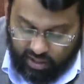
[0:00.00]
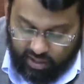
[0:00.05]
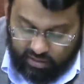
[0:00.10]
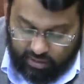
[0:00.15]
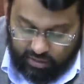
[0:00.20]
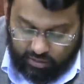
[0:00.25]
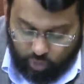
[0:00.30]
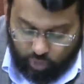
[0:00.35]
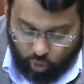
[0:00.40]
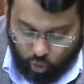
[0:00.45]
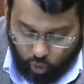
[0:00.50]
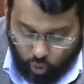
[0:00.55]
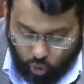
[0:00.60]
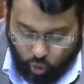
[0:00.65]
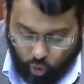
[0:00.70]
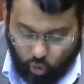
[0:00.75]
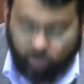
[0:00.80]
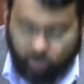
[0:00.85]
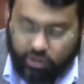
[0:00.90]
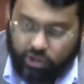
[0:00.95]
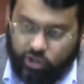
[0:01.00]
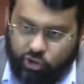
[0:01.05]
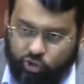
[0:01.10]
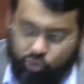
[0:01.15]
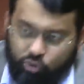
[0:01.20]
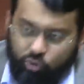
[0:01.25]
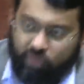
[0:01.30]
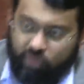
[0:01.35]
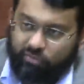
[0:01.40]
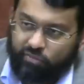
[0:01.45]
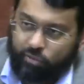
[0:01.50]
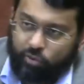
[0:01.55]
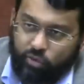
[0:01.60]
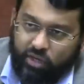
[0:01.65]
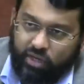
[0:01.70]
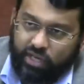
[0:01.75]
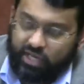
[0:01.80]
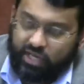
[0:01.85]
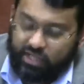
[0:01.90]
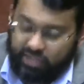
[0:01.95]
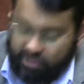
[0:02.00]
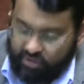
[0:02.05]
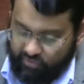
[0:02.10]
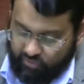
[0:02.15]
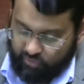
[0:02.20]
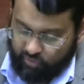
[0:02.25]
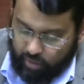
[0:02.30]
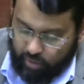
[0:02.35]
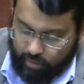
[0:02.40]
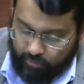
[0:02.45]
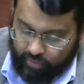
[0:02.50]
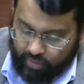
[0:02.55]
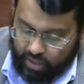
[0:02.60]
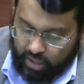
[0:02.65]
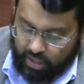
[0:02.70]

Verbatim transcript: that the whole issue of looking different